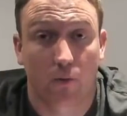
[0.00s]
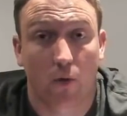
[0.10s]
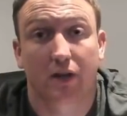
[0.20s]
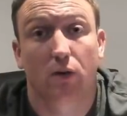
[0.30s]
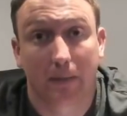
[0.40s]

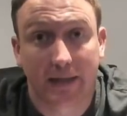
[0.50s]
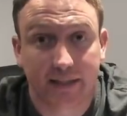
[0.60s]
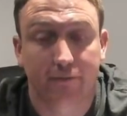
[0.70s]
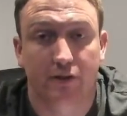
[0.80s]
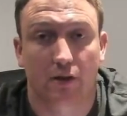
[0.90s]
why you
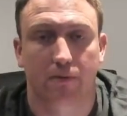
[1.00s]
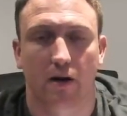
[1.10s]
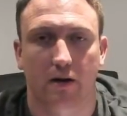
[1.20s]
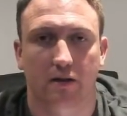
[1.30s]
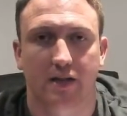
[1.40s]
believe in your
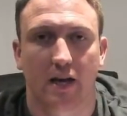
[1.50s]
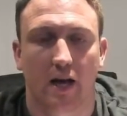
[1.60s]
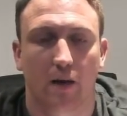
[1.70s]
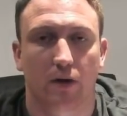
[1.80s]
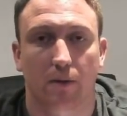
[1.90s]
product
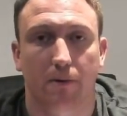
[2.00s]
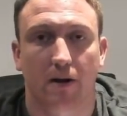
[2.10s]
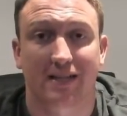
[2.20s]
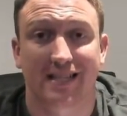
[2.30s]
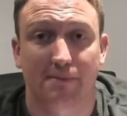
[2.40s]
and why your
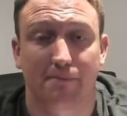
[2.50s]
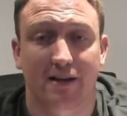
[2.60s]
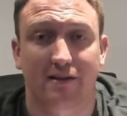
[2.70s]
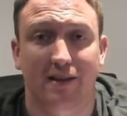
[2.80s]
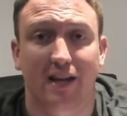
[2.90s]
product is
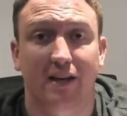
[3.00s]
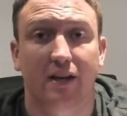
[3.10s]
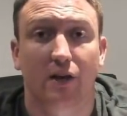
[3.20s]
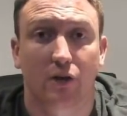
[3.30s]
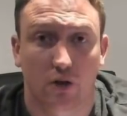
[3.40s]
better than
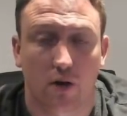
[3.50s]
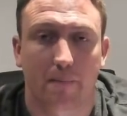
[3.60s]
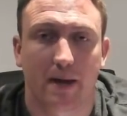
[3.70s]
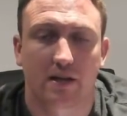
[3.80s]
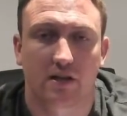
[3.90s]
your
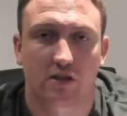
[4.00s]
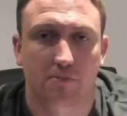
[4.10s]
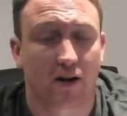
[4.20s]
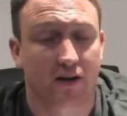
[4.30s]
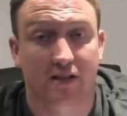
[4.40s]
competitor's
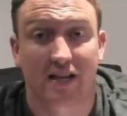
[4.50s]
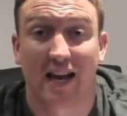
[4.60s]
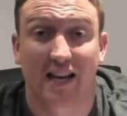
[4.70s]
product,